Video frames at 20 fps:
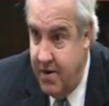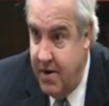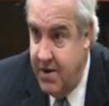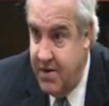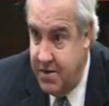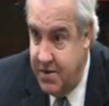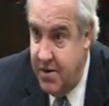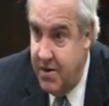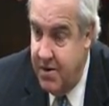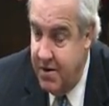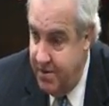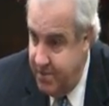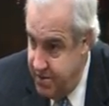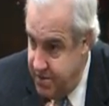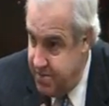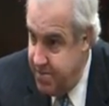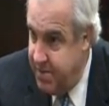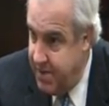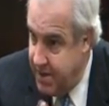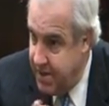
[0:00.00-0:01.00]
I started
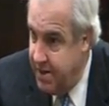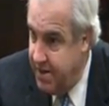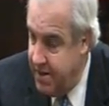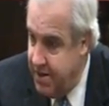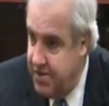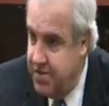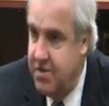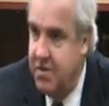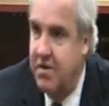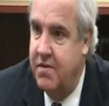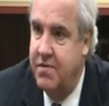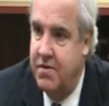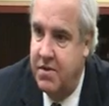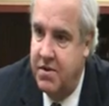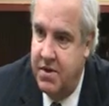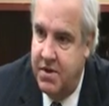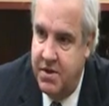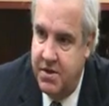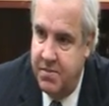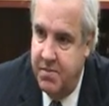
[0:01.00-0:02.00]
just making that
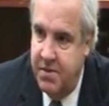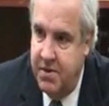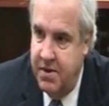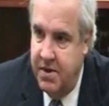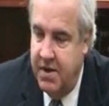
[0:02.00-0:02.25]
self-assessment.